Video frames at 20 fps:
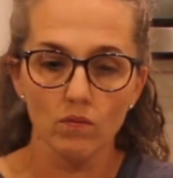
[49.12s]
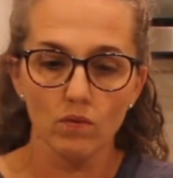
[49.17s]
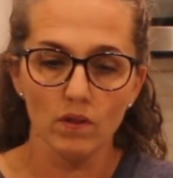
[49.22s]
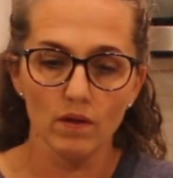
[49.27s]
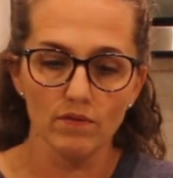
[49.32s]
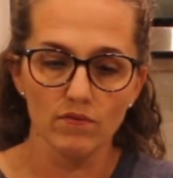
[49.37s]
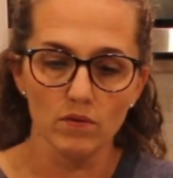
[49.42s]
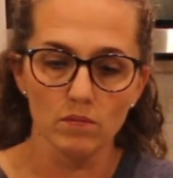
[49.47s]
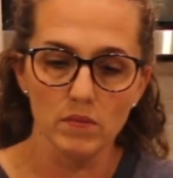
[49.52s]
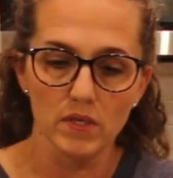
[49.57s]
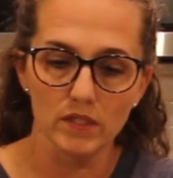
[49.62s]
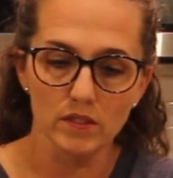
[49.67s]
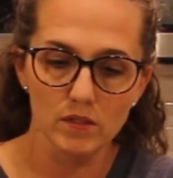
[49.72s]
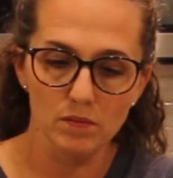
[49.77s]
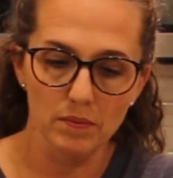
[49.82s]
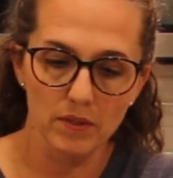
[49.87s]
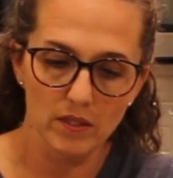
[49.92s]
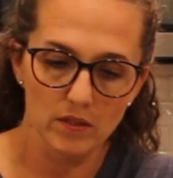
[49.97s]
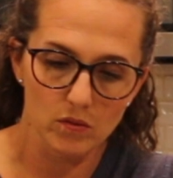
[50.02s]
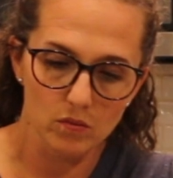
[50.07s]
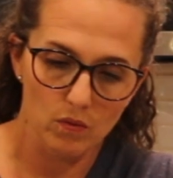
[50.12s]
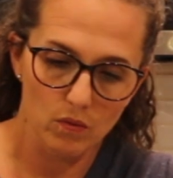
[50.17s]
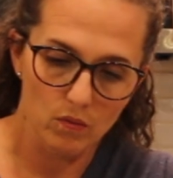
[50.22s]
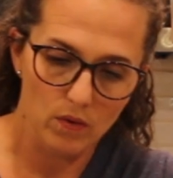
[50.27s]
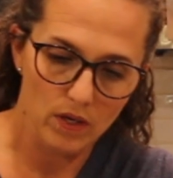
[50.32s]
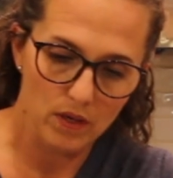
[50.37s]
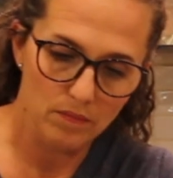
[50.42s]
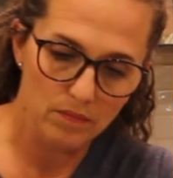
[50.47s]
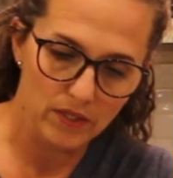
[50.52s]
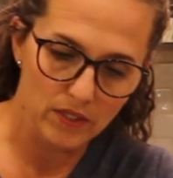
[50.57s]
with oven mitts because we
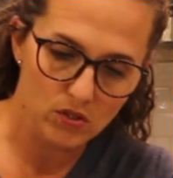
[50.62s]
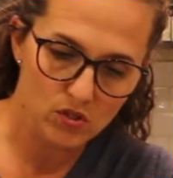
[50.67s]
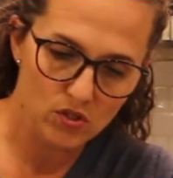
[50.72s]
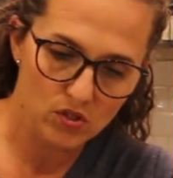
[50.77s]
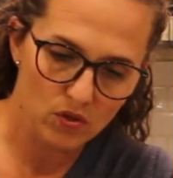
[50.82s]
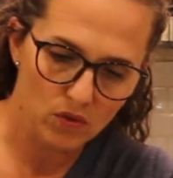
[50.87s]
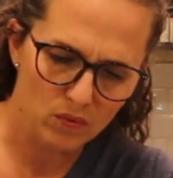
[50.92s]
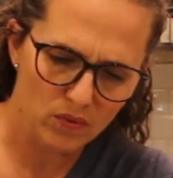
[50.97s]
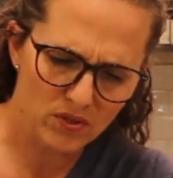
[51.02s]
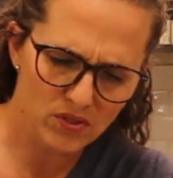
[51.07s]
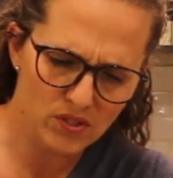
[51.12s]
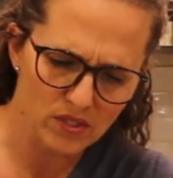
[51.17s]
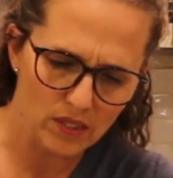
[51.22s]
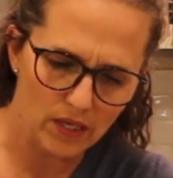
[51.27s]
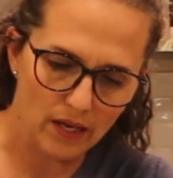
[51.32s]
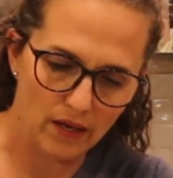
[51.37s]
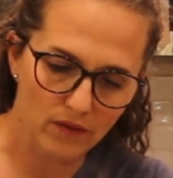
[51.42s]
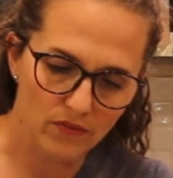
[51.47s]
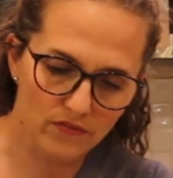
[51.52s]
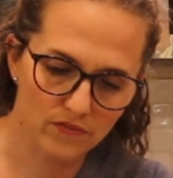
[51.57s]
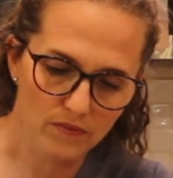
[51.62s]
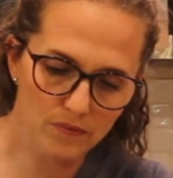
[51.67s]
want to be sure we're safe.